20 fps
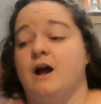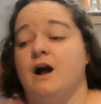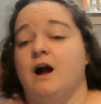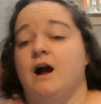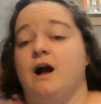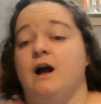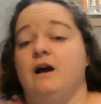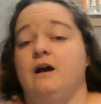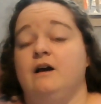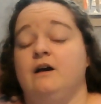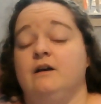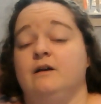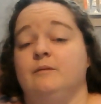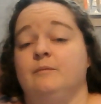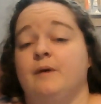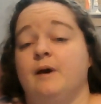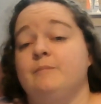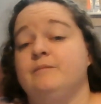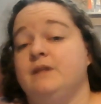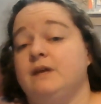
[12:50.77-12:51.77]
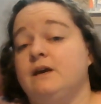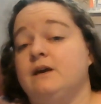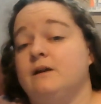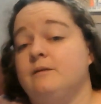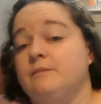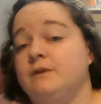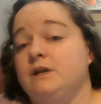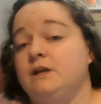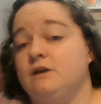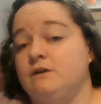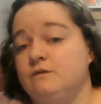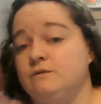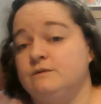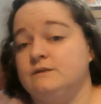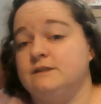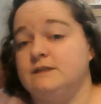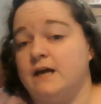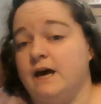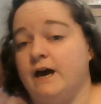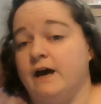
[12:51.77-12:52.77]
I'm thinking I'm going to use
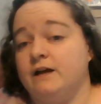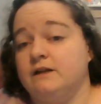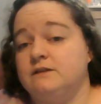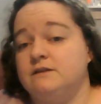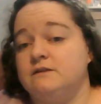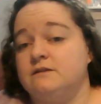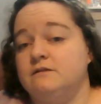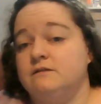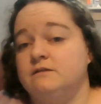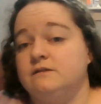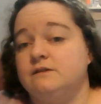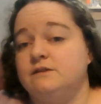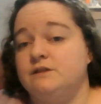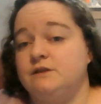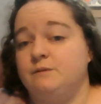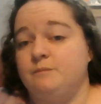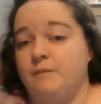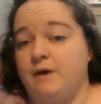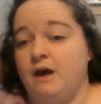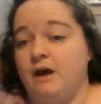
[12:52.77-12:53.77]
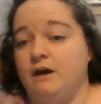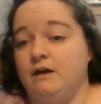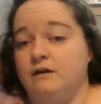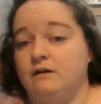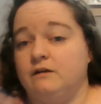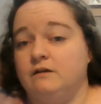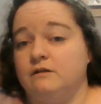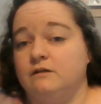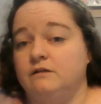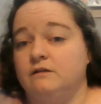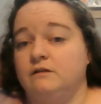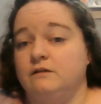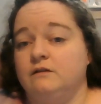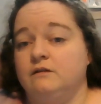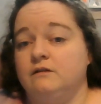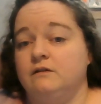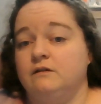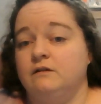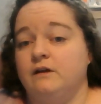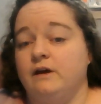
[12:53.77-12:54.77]
that to make
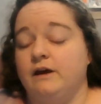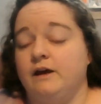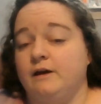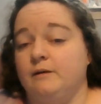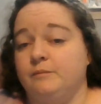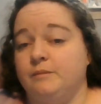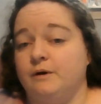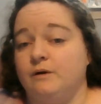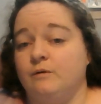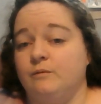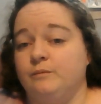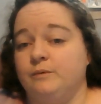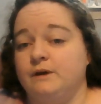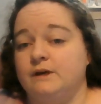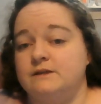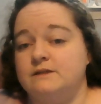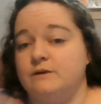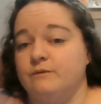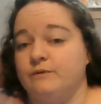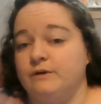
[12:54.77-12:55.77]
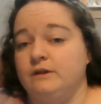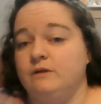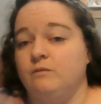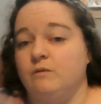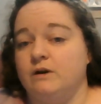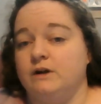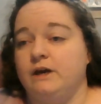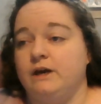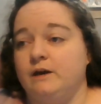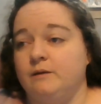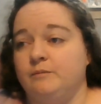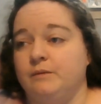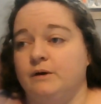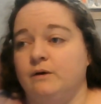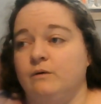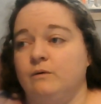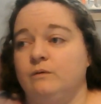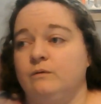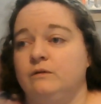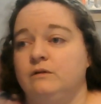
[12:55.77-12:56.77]
a hippo, because I really want a
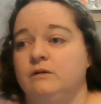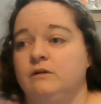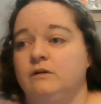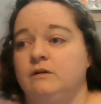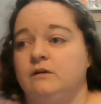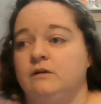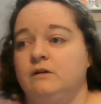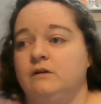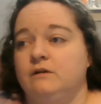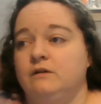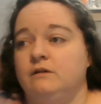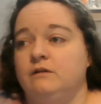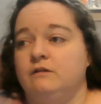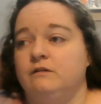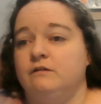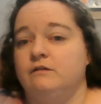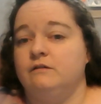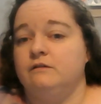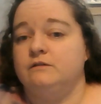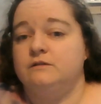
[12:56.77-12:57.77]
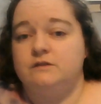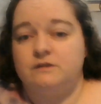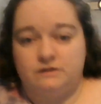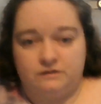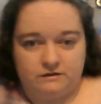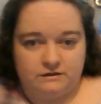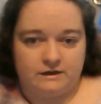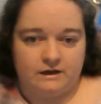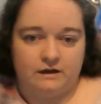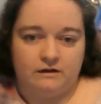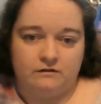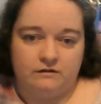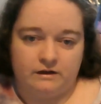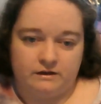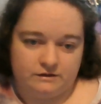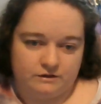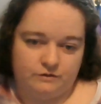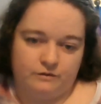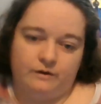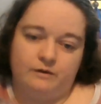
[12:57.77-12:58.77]
hippo to sell at
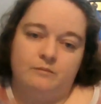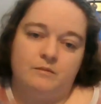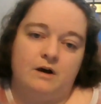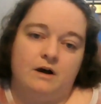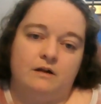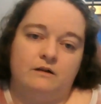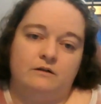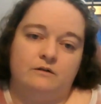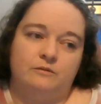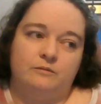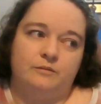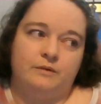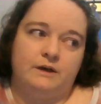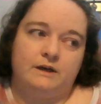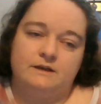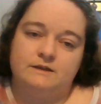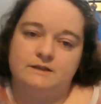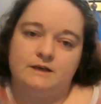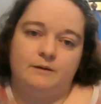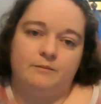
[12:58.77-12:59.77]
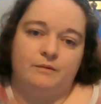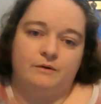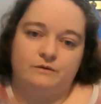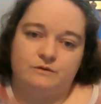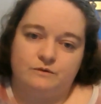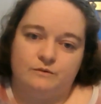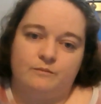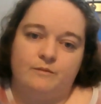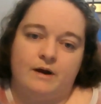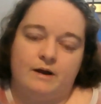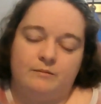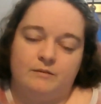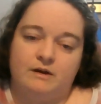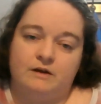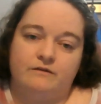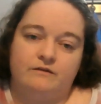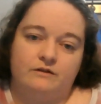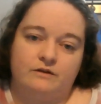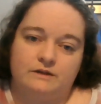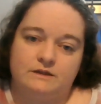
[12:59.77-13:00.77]
Scream Hollow, because hippos remind me
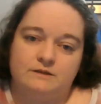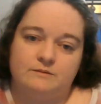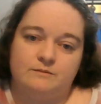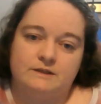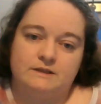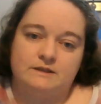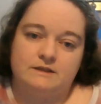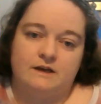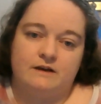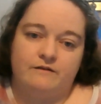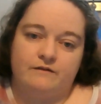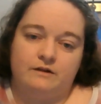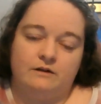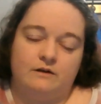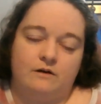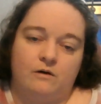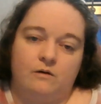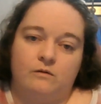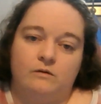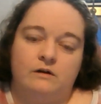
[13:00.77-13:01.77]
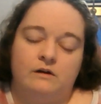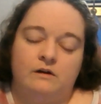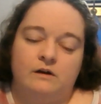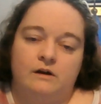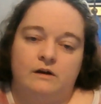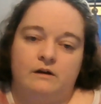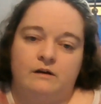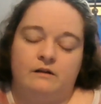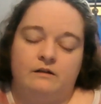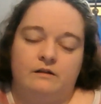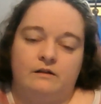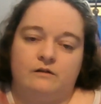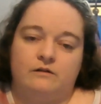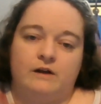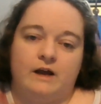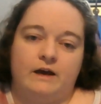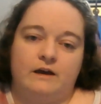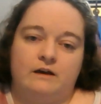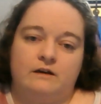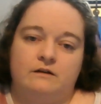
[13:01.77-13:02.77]
of Christmas, even though they're
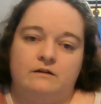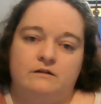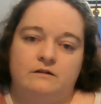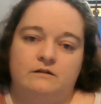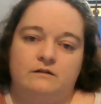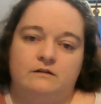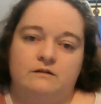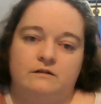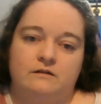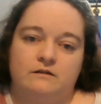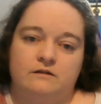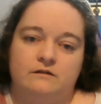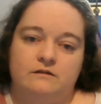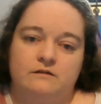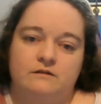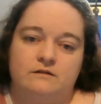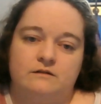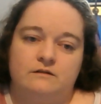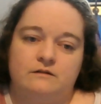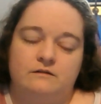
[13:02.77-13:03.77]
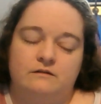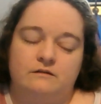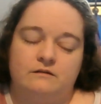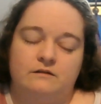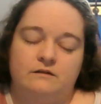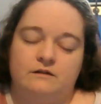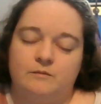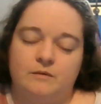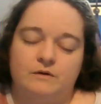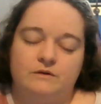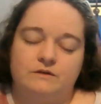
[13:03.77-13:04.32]
like the most